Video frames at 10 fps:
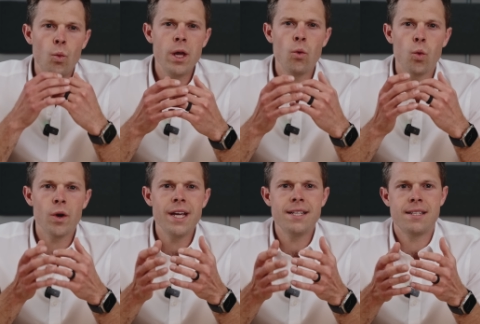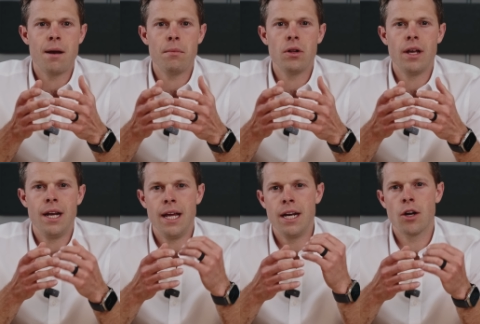we reassemble
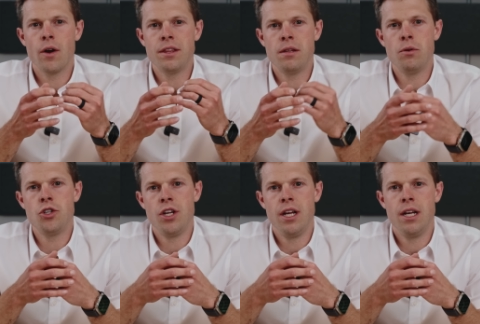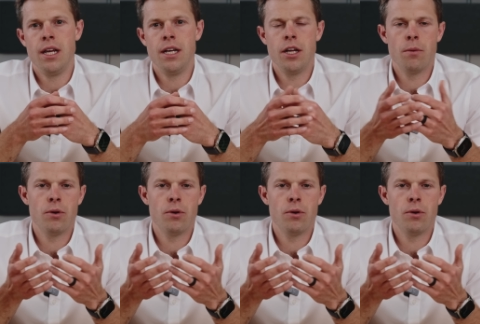and integrate the machine into your